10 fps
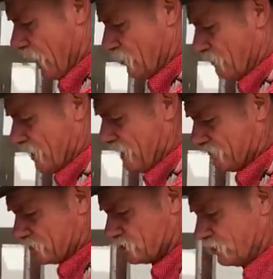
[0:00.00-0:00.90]
and you may
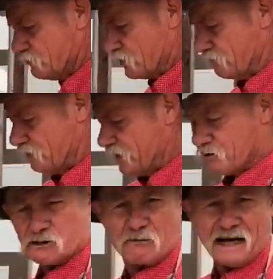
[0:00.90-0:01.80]
have to scoot your
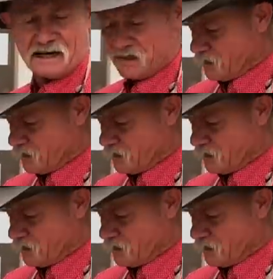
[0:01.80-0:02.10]
fingers back,